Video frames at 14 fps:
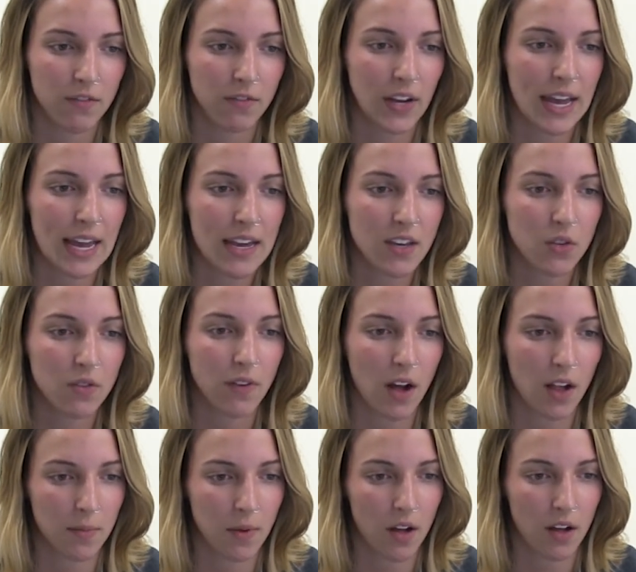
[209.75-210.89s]
For AAU
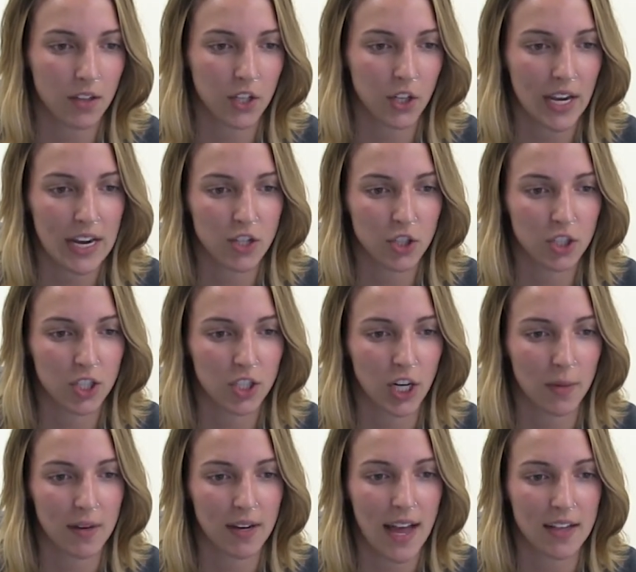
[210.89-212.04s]
volleyball, your age is
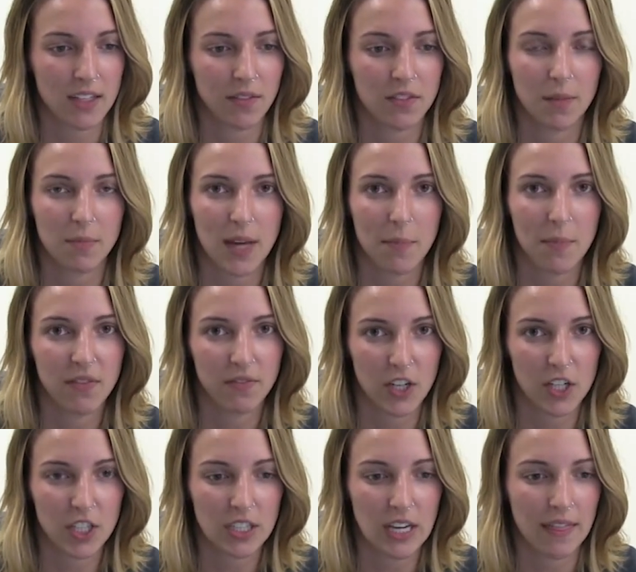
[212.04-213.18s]
determined as of September
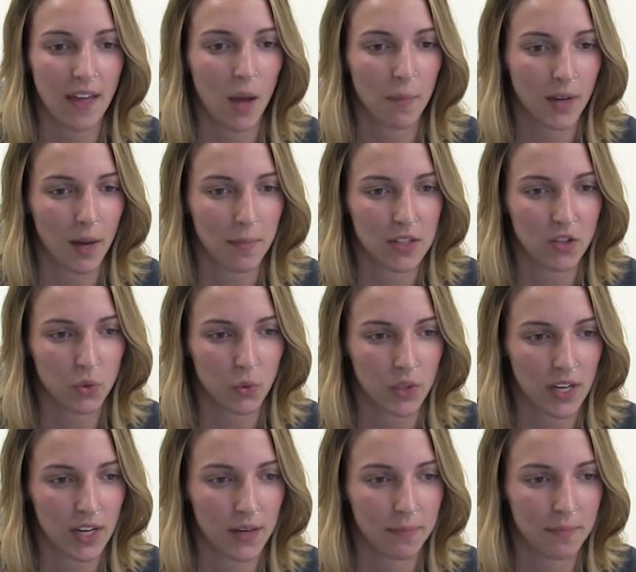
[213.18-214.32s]
1st in the upcoming school
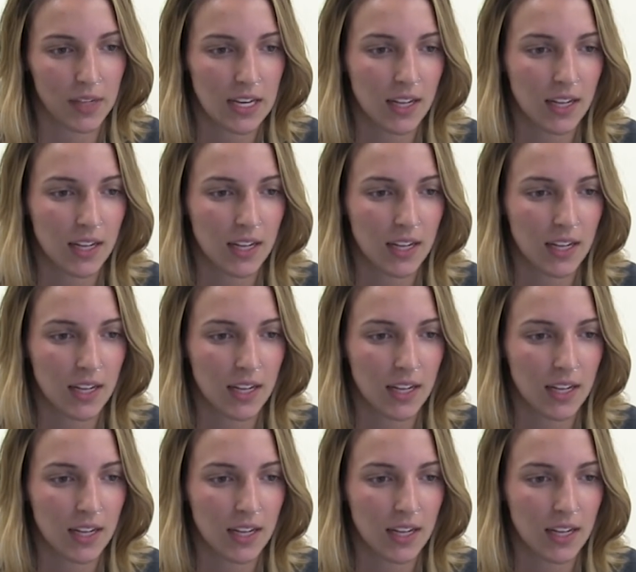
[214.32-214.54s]
year.